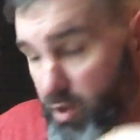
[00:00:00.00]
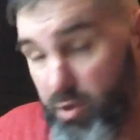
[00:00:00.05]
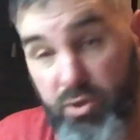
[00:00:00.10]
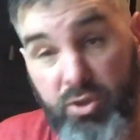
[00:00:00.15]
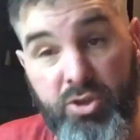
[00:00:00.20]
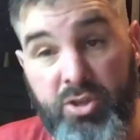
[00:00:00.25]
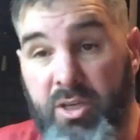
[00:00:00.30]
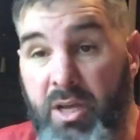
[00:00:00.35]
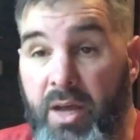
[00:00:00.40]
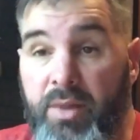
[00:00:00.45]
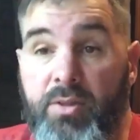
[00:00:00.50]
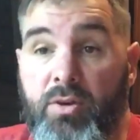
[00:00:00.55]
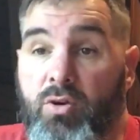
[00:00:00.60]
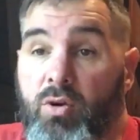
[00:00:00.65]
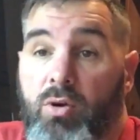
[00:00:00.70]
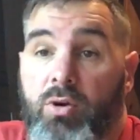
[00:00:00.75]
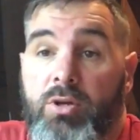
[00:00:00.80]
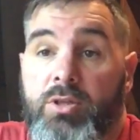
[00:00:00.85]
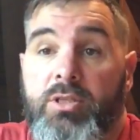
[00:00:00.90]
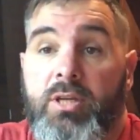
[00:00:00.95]
just getting the
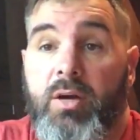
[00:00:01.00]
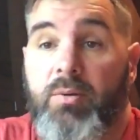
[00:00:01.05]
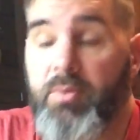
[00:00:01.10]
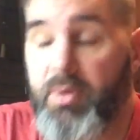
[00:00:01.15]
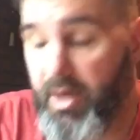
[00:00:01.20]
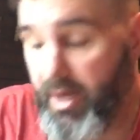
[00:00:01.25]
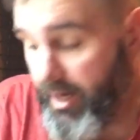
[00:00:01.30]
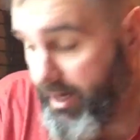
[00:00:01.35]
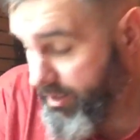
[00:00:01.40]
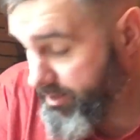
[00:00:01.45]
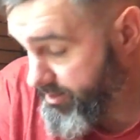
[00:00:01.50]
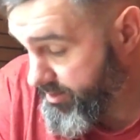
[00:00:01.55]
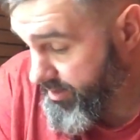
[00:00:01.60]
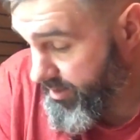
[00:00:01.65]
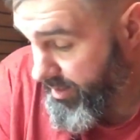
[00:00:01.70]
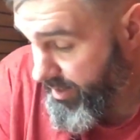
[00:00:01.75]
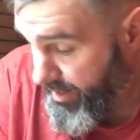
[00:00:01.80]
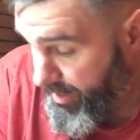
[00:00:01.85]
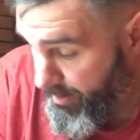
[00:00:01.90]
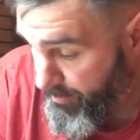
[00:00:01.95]
colours down guys.
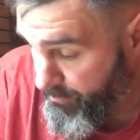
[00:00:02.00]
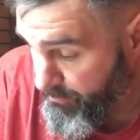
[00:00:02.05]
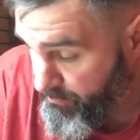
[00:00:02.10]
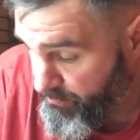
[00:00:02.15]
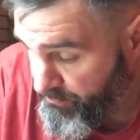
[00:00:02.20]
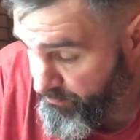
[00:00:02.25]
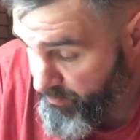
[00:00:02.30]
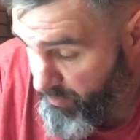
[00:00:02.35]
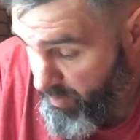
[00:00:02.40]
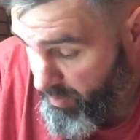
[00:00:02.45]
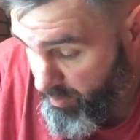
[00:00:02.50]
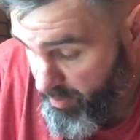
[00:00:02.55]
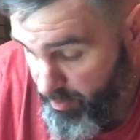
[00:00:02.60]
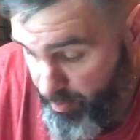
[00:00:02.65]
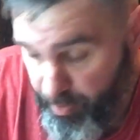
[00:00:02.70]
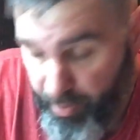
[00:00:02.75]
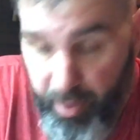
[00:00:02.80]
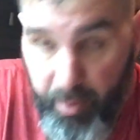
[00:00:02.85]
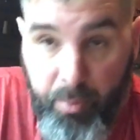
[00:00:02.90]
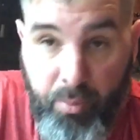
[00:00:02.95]

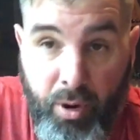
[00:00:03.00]
The